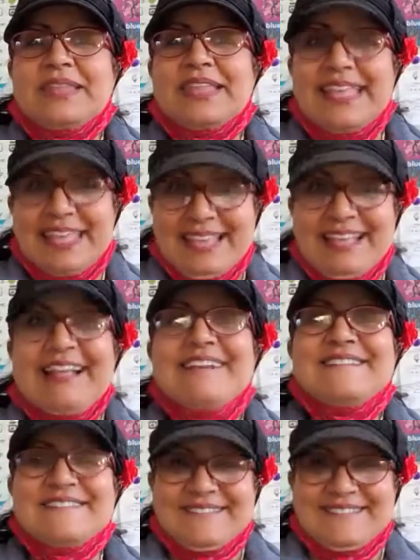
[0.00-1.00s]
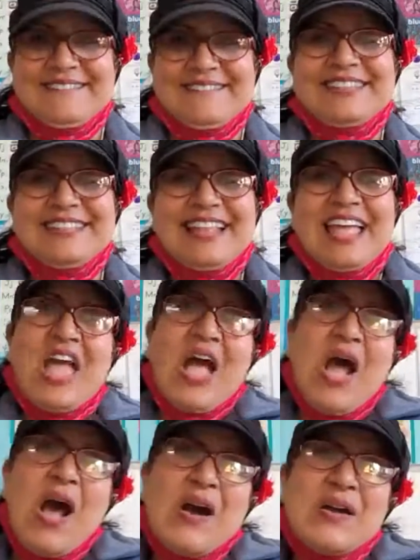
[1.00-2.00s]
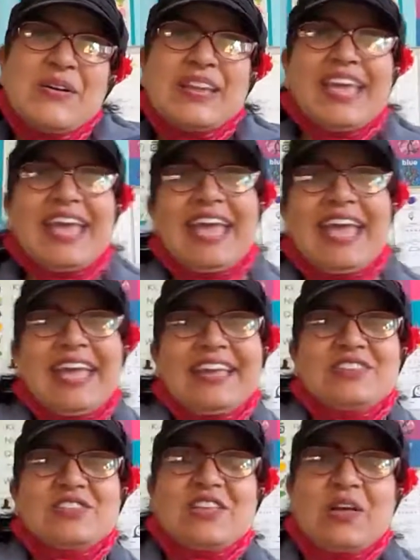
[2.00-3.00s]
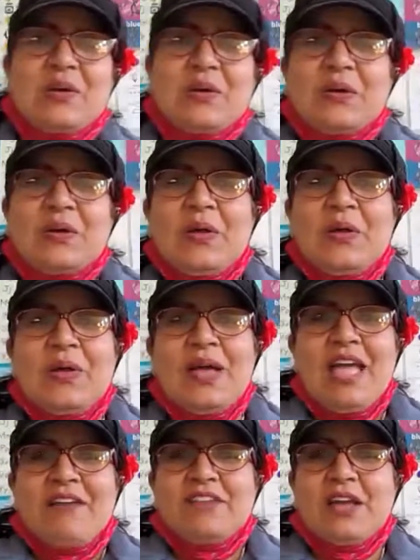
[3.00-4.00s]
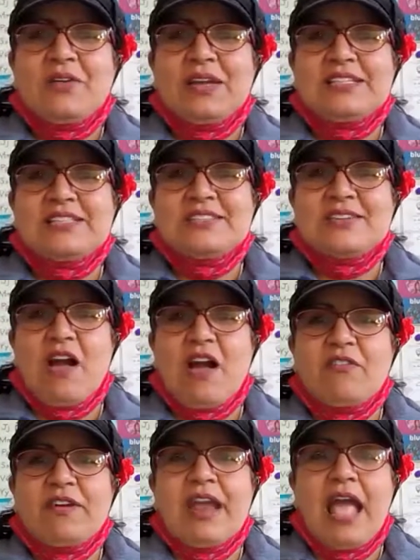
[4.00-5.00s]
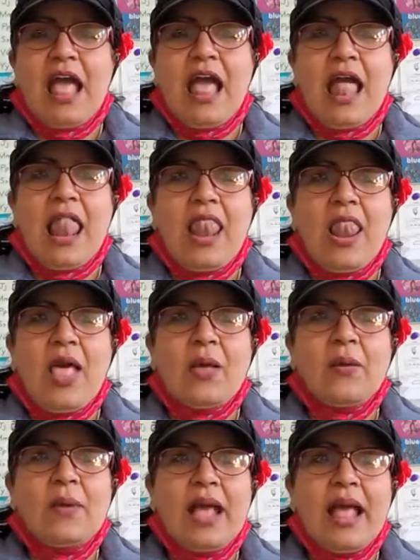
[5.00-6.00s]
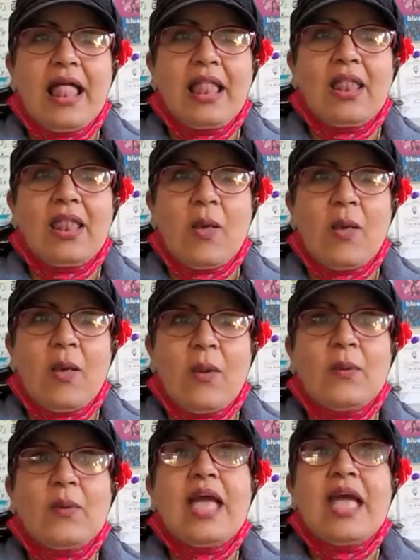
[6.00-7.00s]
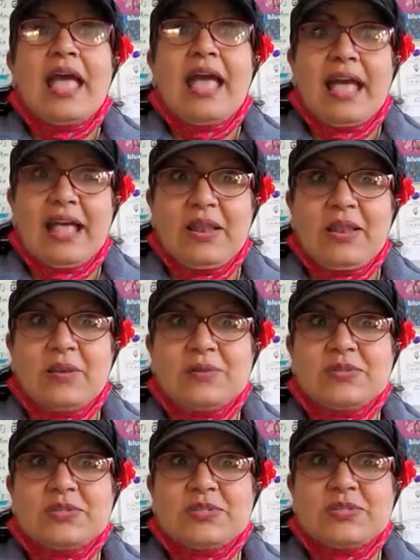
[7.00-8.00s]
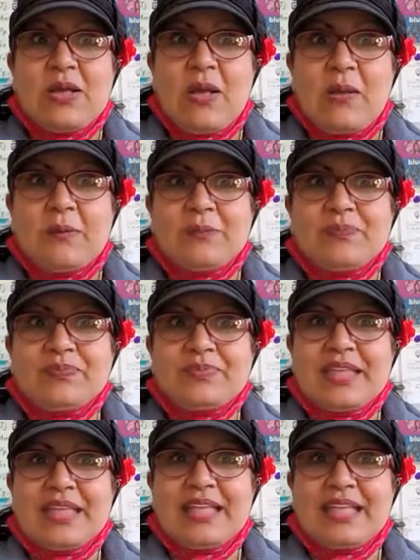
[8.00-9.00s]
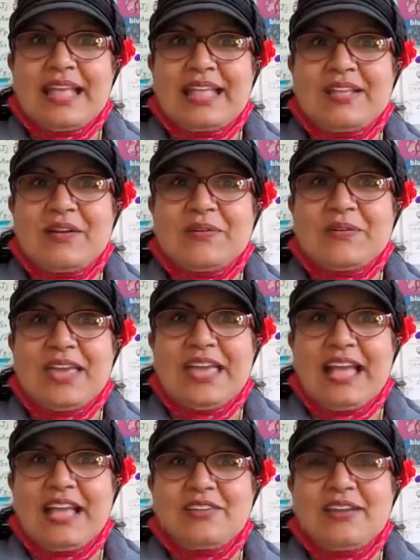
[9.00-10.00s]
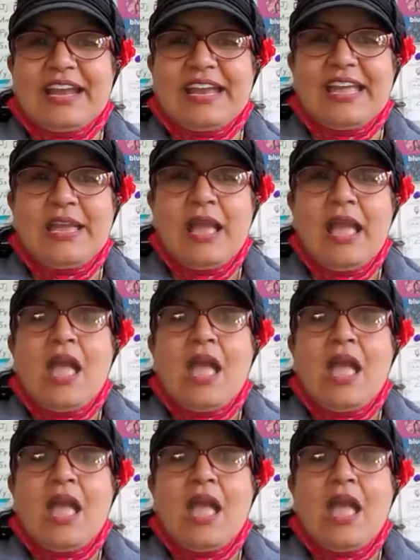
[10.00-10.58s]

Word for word: Yeah? yeah. Mm-hmm. Okay, so we are going to do our hello, hello, hello song. Okay, are you ready?